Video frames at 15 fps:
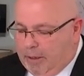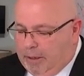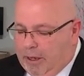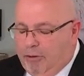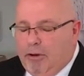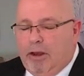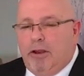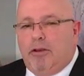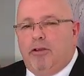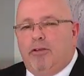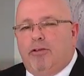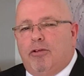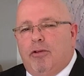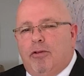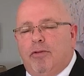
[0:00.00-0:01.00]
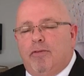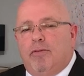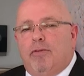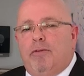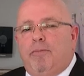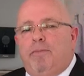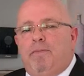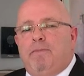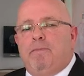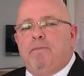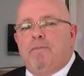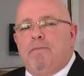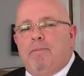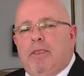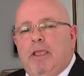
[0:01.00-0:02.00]
Get ready to serve.
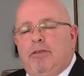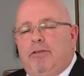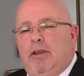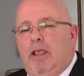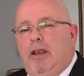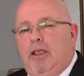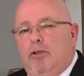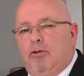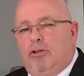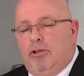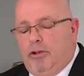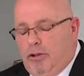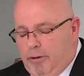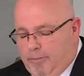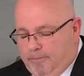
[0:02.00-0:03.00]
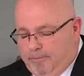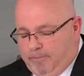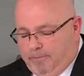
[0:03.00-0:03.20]
It's nearly your turn.